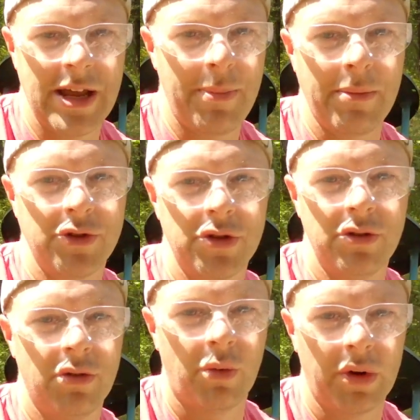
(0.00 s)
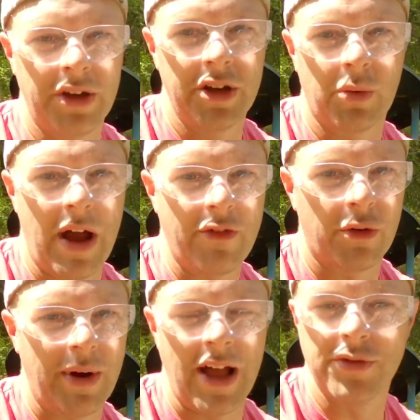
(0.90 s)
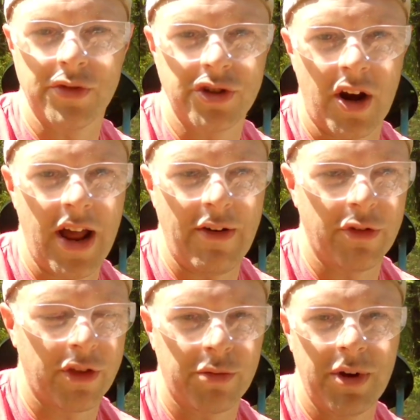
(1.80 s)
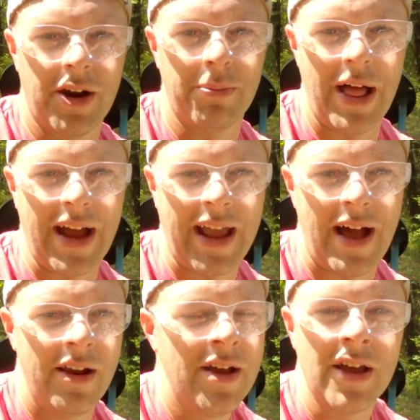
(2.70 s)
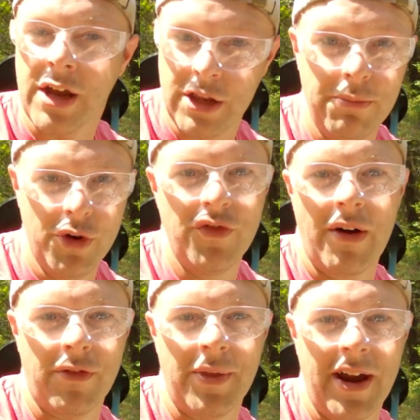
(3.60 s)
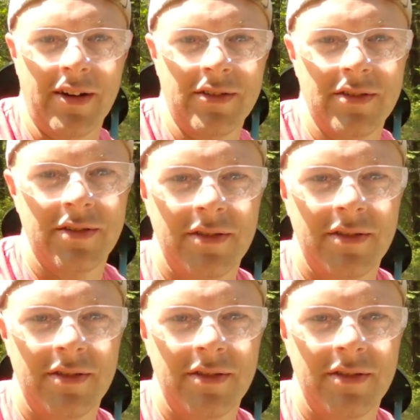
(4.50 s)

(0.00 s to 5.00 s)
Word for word: let's step up to real deal rifle rounds. We'll start off with the 300 blackout and then move up from there.